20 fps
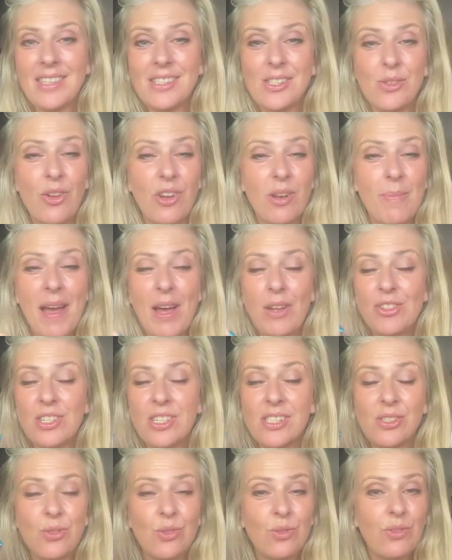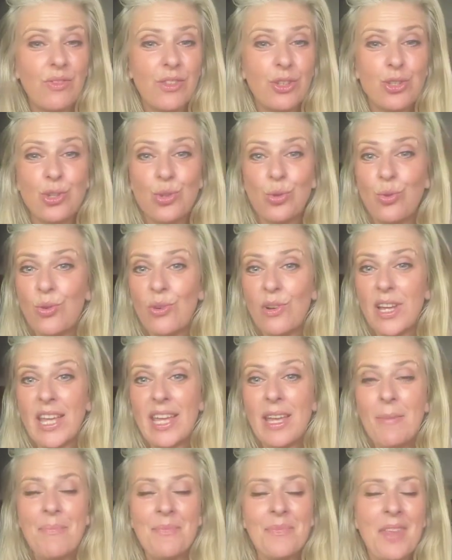It's not about just the
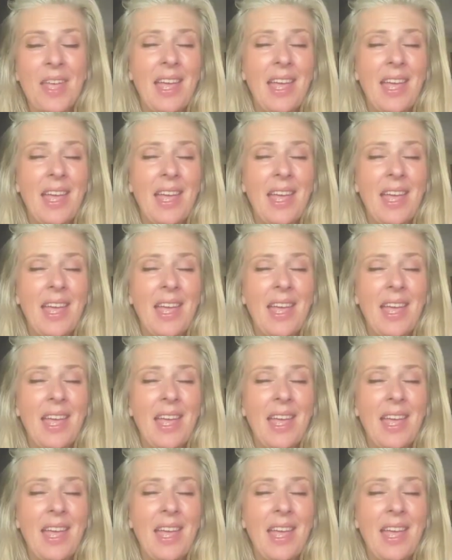joy